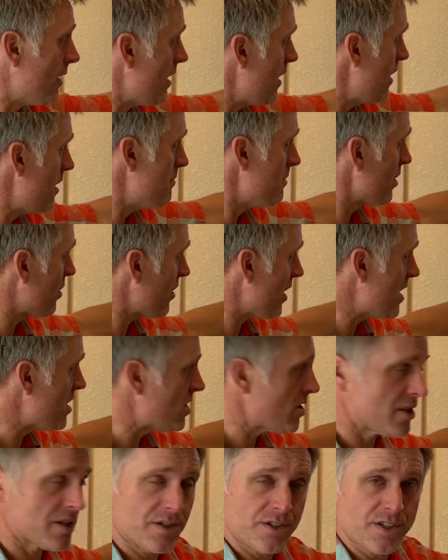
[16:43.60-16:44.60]

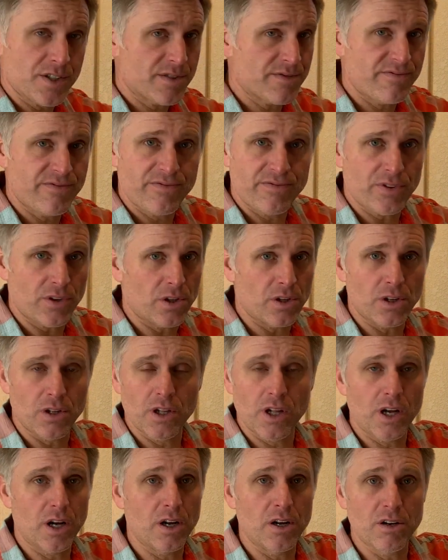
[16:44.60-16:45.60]
Immigration is just full
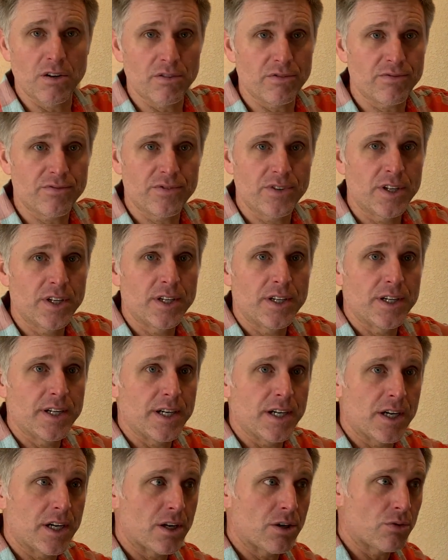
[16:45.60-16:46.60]
of
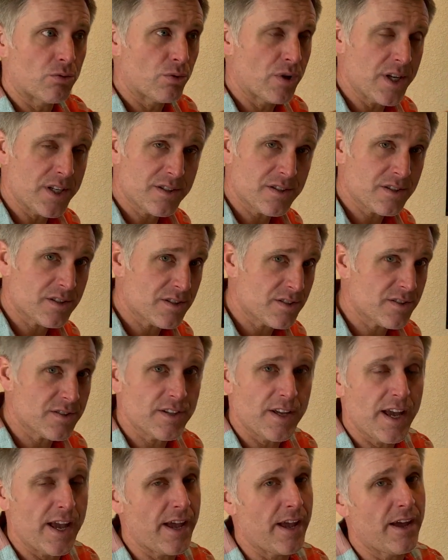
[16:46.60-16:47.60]
risks
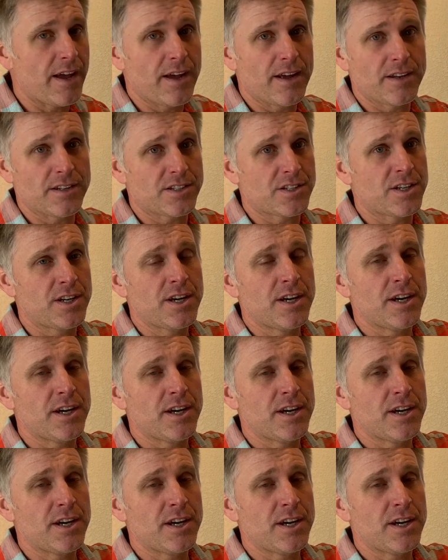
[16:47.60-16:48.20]
and